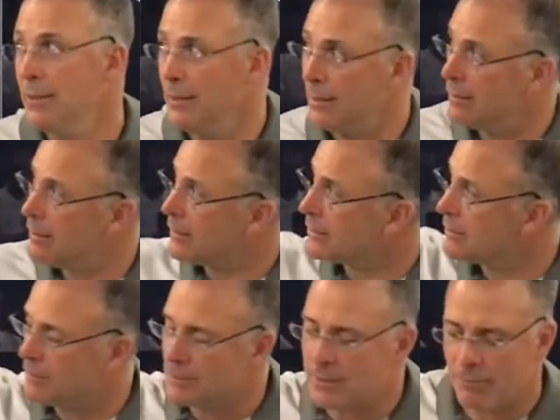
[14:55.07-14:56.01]
you look at some
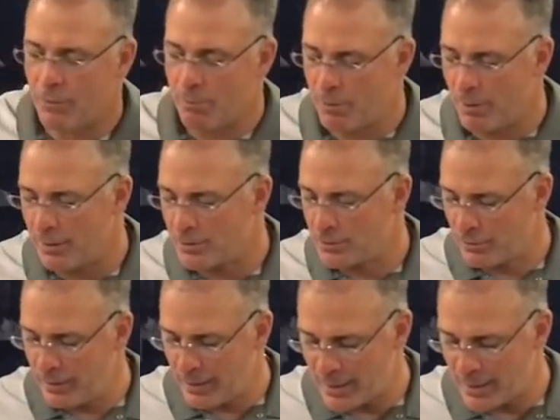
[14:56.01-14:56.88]
of the stuff we put on the screen